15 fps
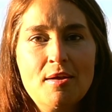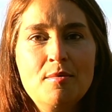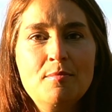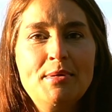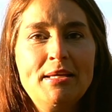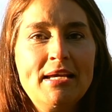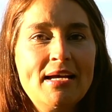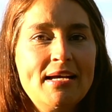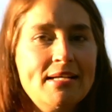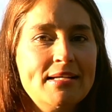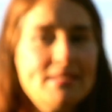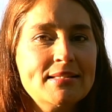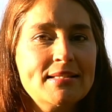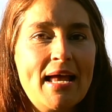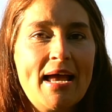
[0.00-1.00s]

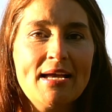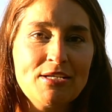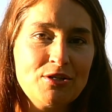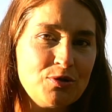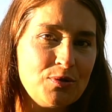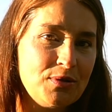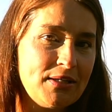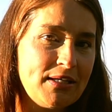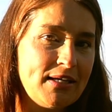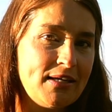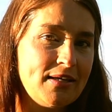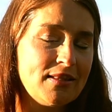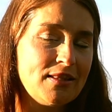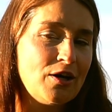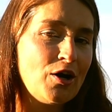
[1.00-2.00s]
because
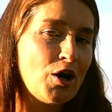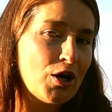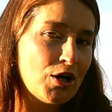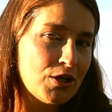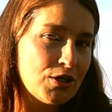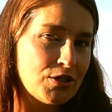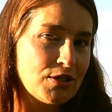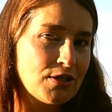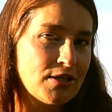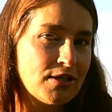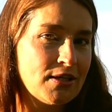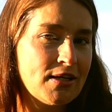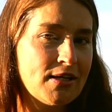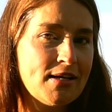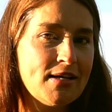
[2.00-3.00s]
actually the heart
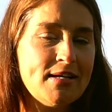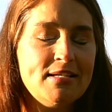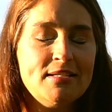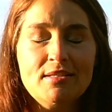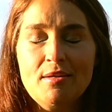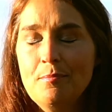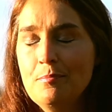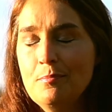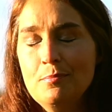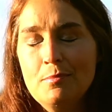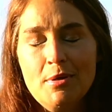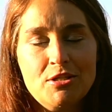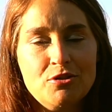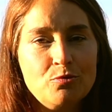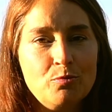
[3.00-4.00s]
is a
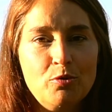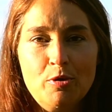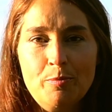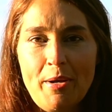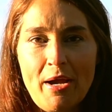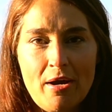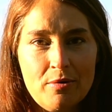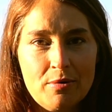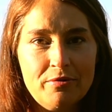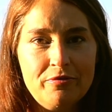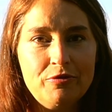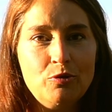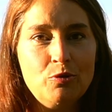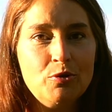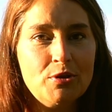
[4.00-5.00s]
much more
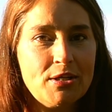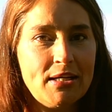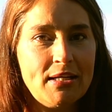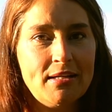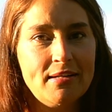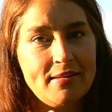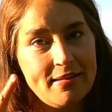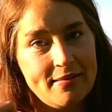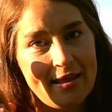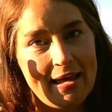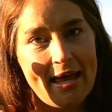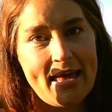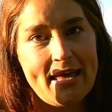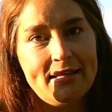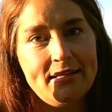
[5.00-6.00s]
powerful organ than the
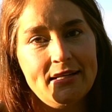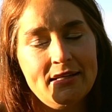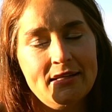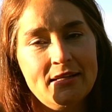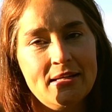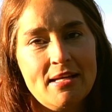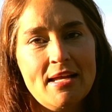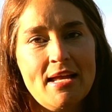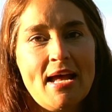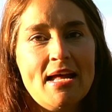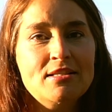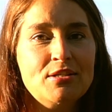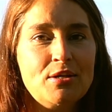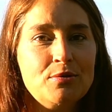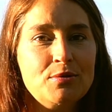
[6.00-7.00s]
head.
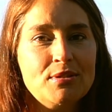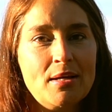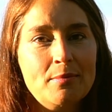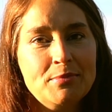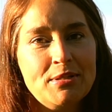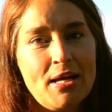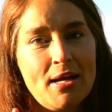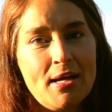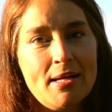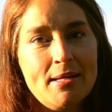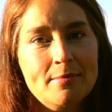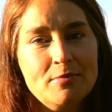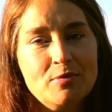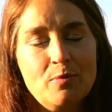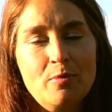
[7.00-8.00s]
And so
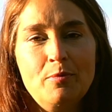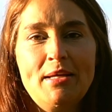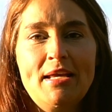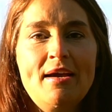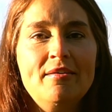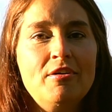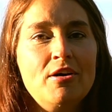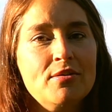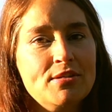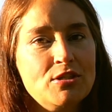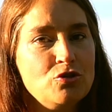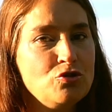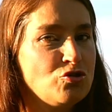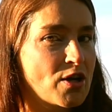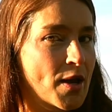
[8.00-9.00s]
sometimes when we have all
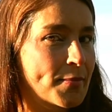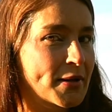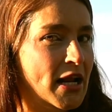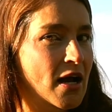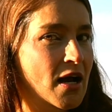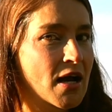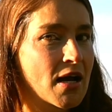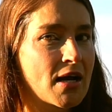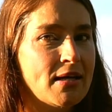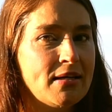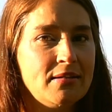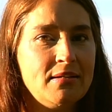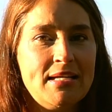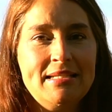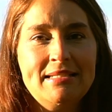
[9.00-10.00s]
this Gemini
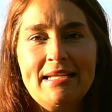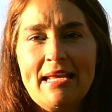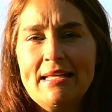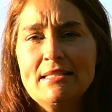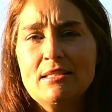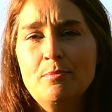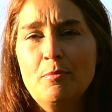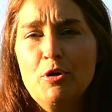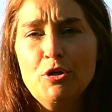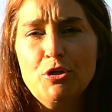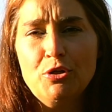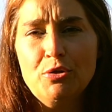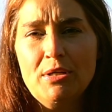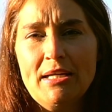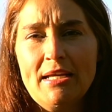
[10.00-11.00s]
and intense
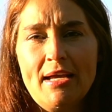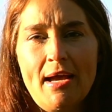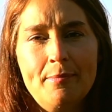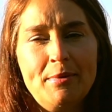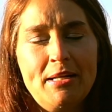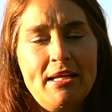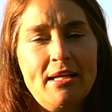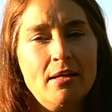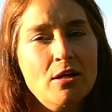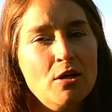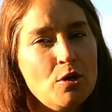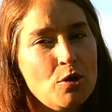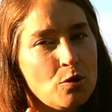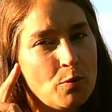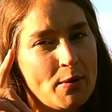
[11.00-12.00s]
Mercury happening,
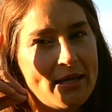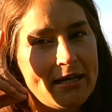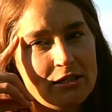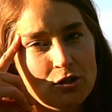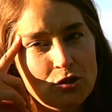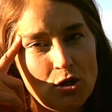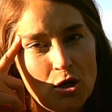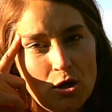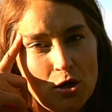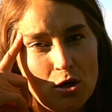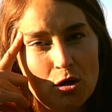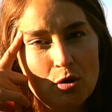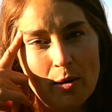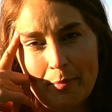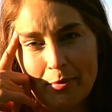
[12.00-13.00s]
we get
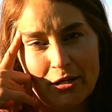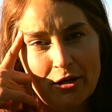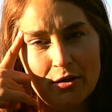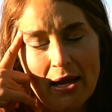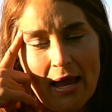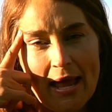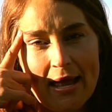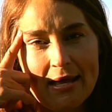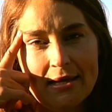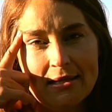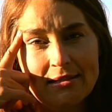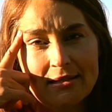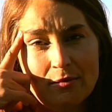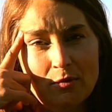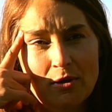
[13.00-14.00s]
so up in our
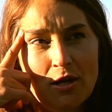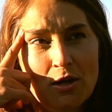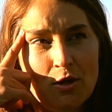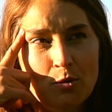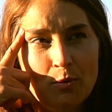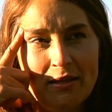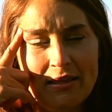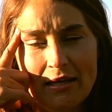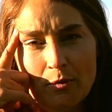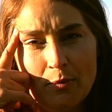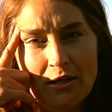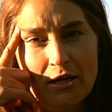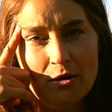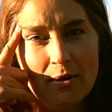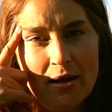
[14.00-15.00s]
heads and we think
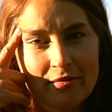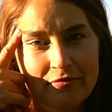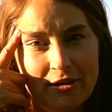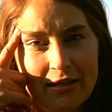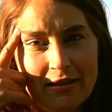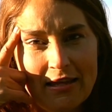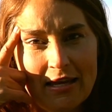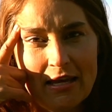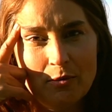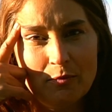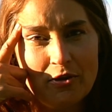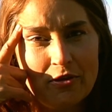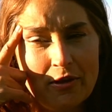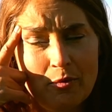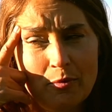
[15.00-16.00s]
we know everything,
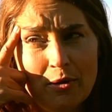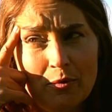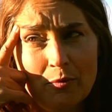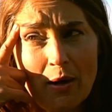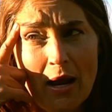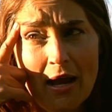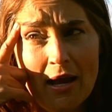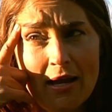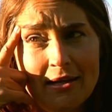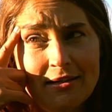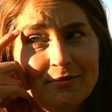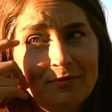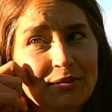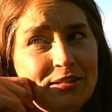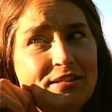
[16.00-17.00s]
we think we're right,
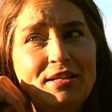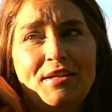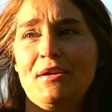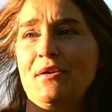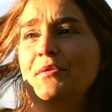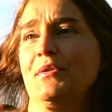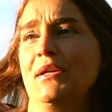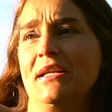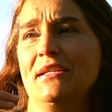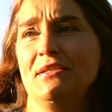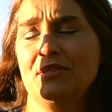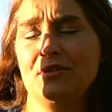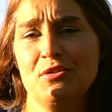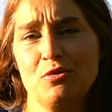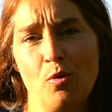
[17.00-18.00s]
we get
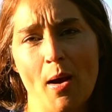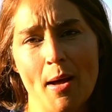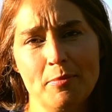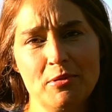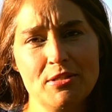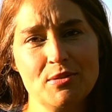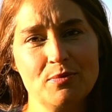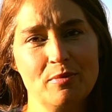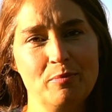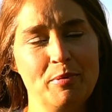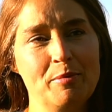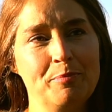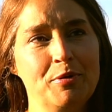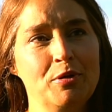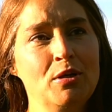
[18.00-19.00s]
into squabbles with
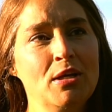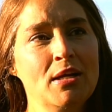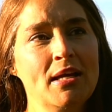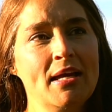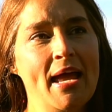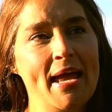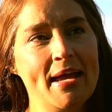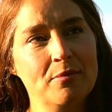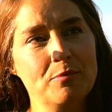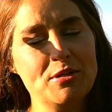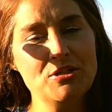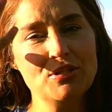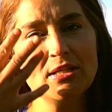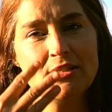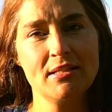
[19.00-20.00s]
people, and we
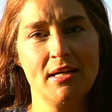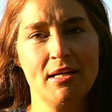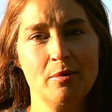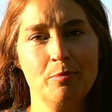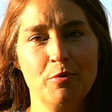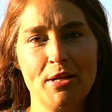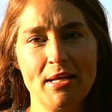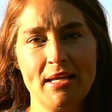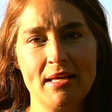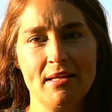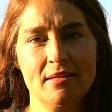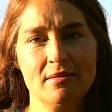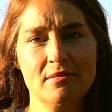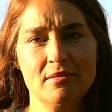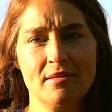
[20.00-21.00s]
just got to bring
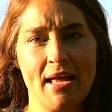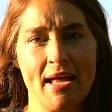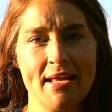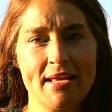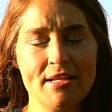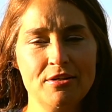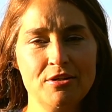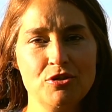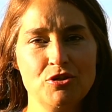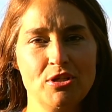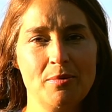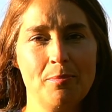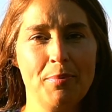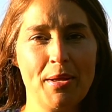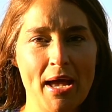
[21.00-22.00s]
that
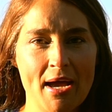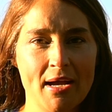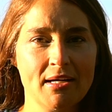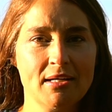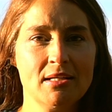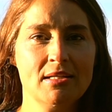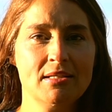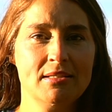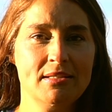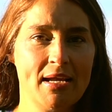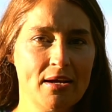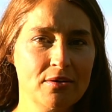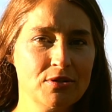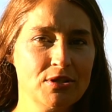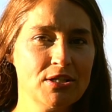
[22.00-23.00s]
energy back
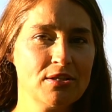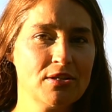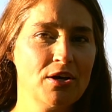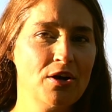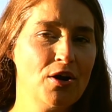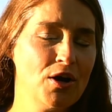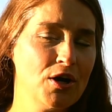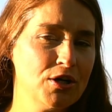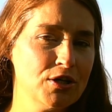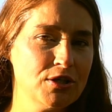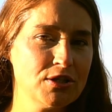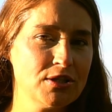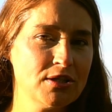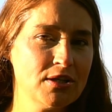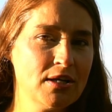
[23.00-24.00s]
down to the
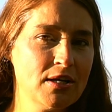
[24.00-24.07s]
heart,